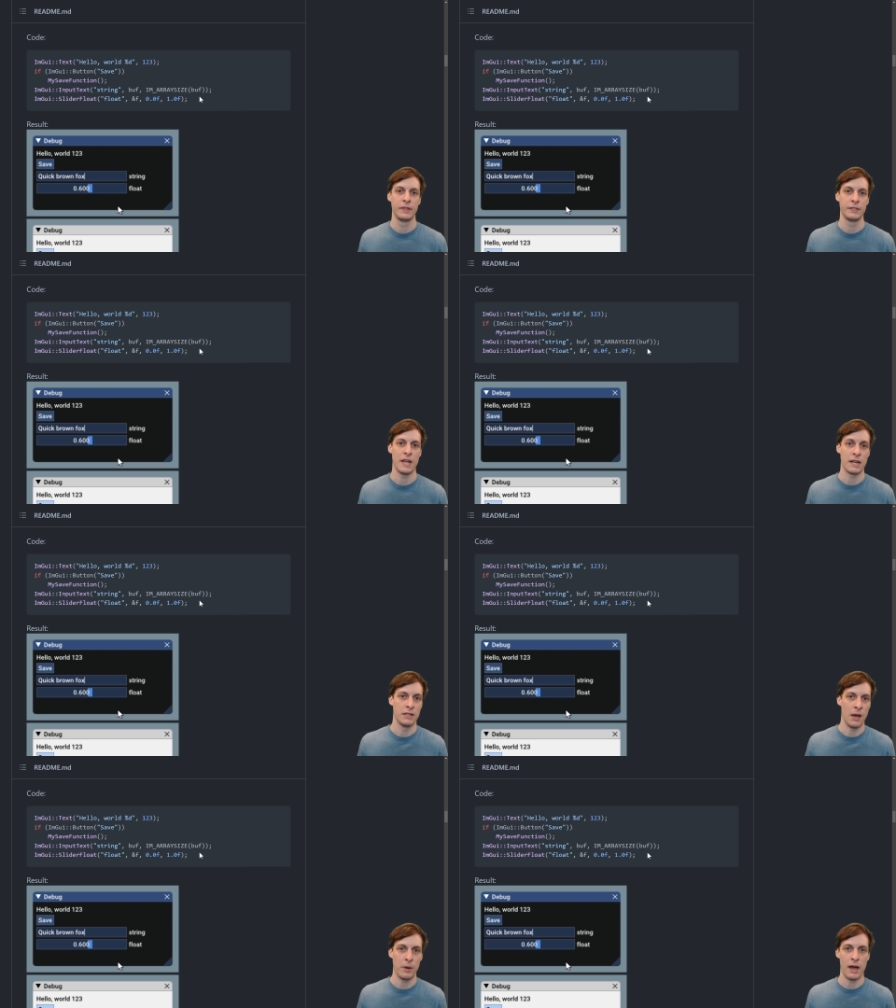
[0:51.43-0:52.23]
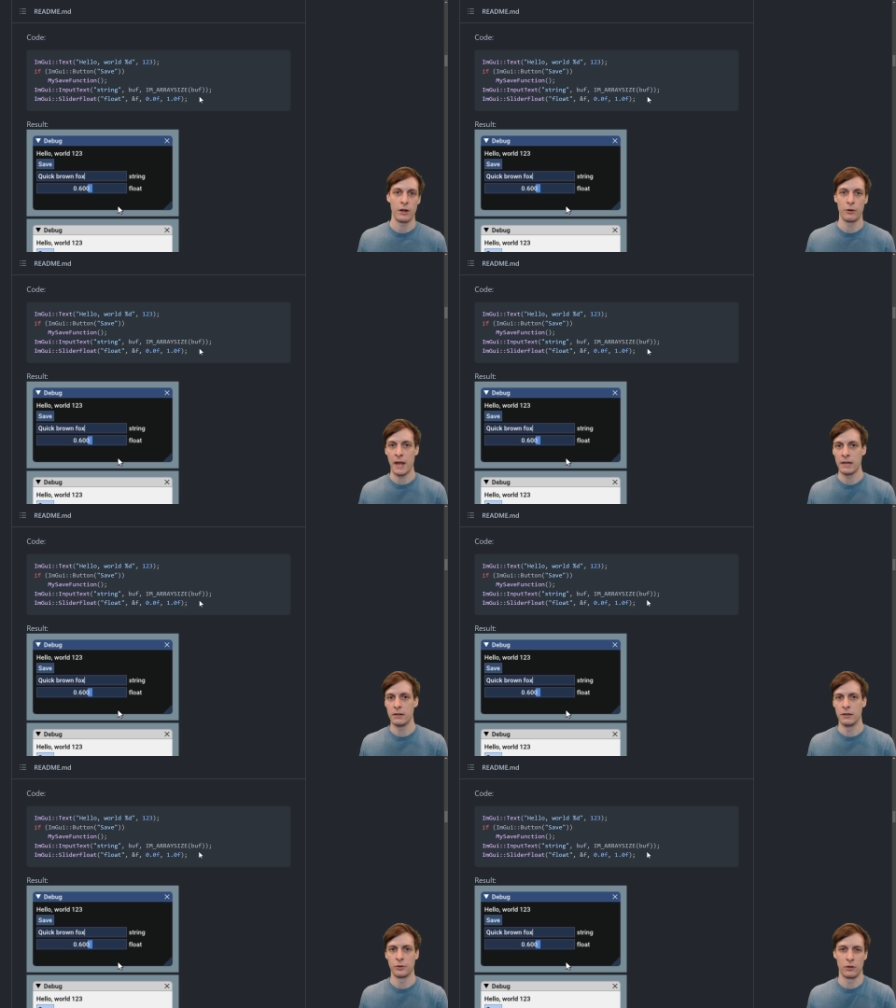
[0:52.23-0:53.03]
Take NumPy or
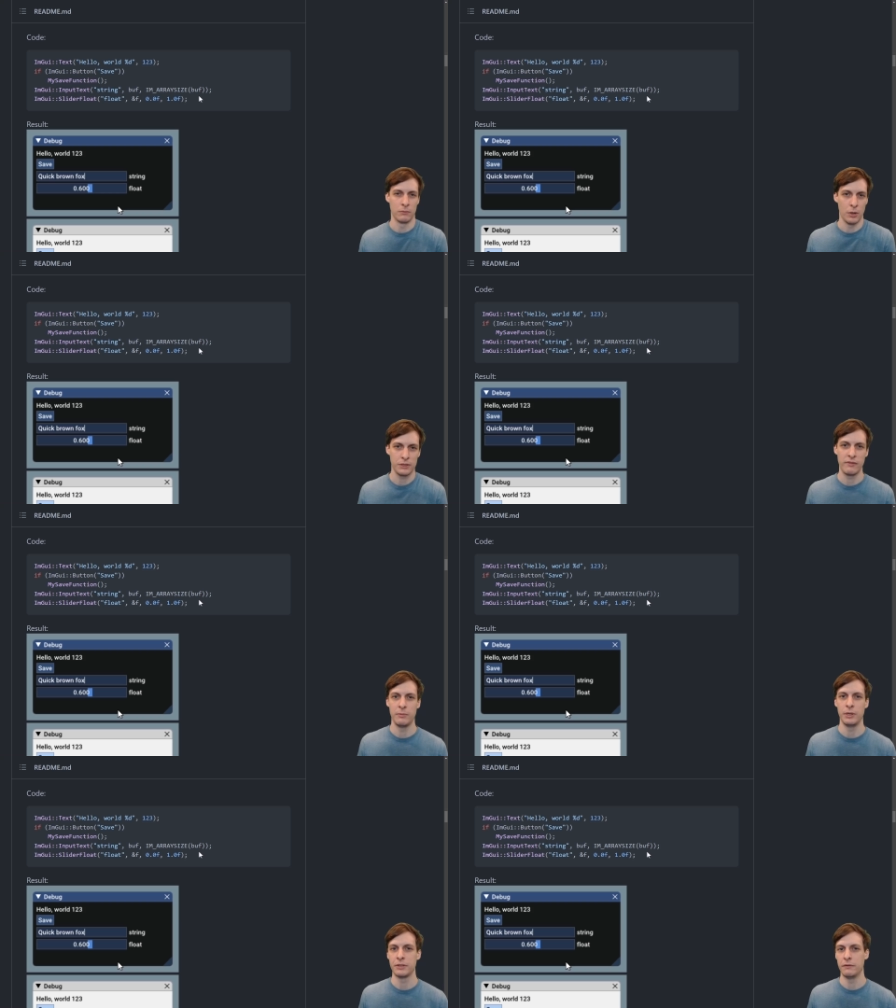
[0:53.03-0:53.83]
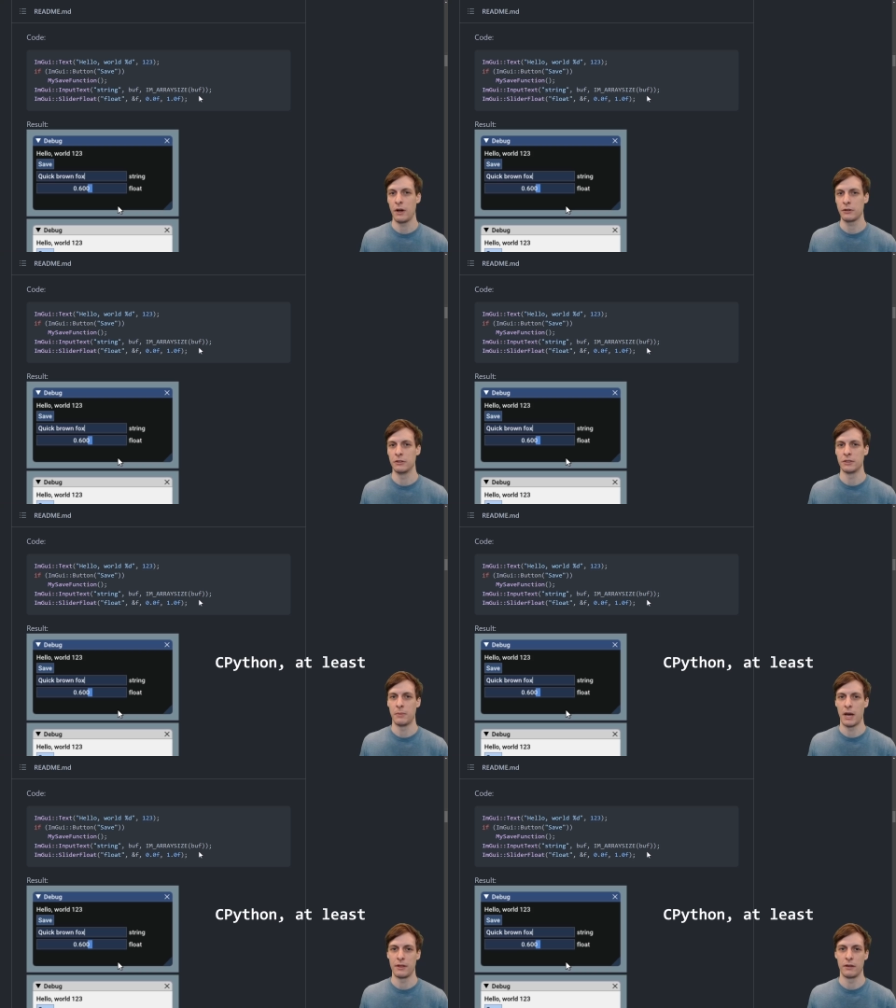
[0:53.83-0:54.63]
Pandas or most of the built-in functions in
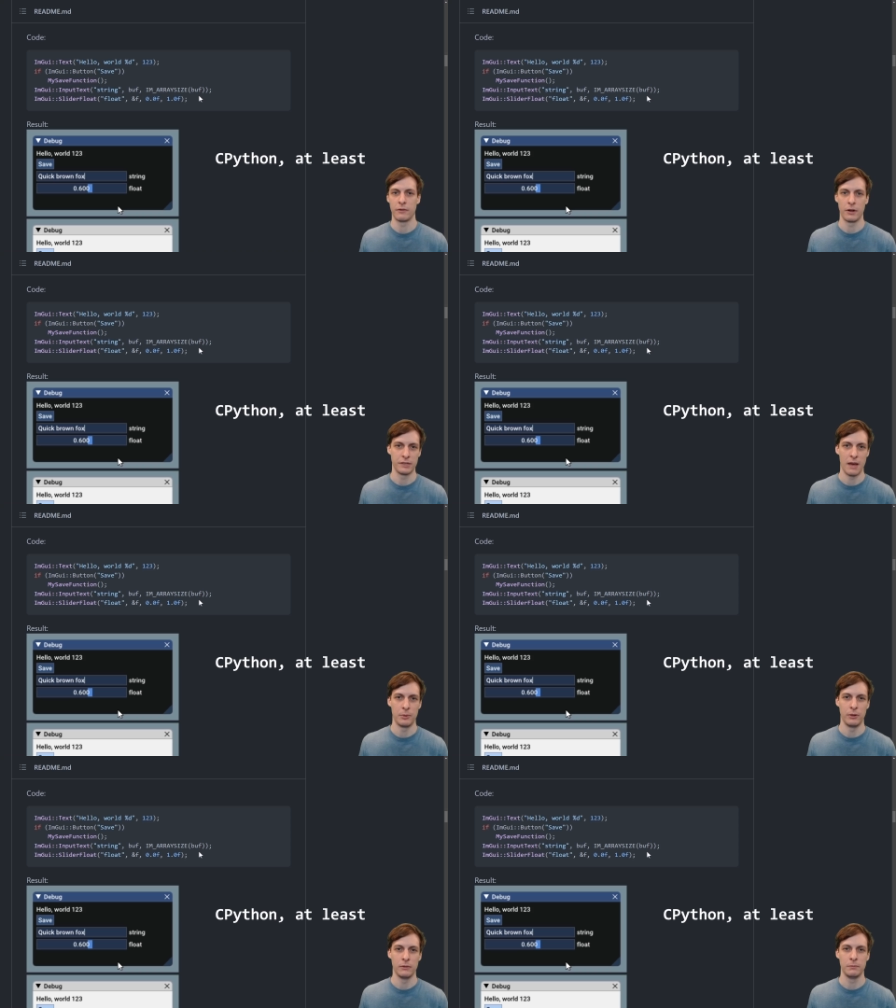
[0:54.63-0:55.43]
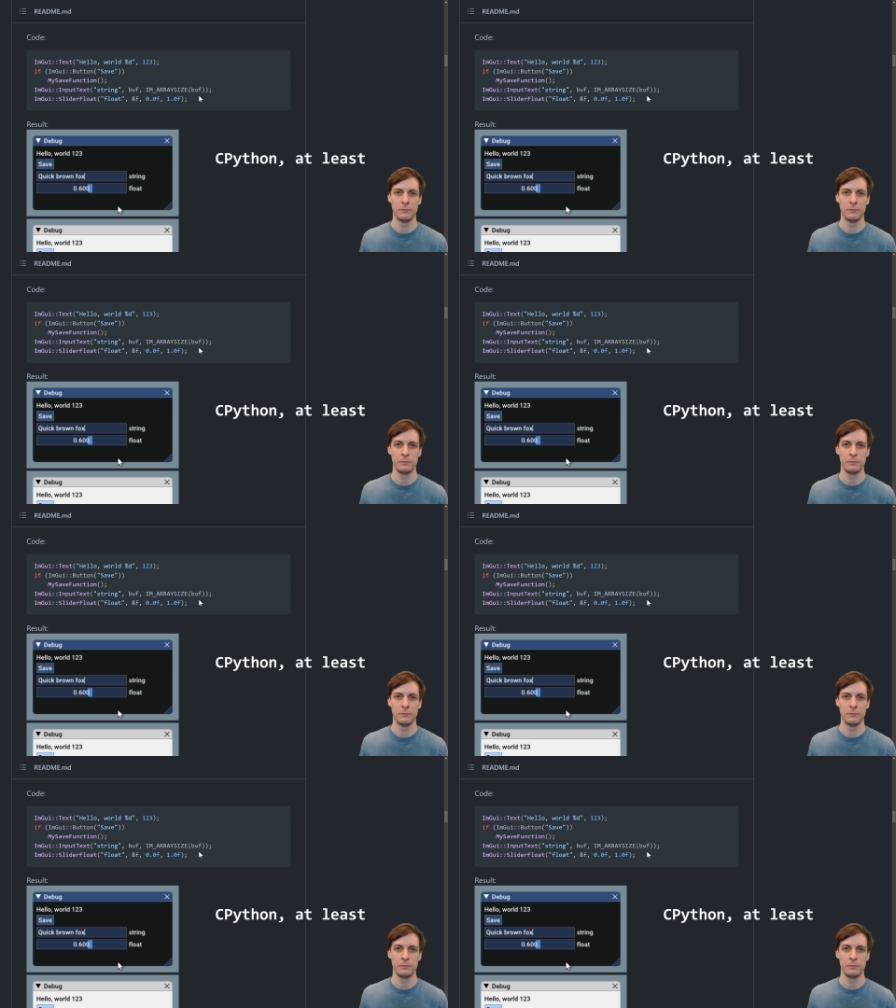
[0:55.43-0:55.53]
Python, for example.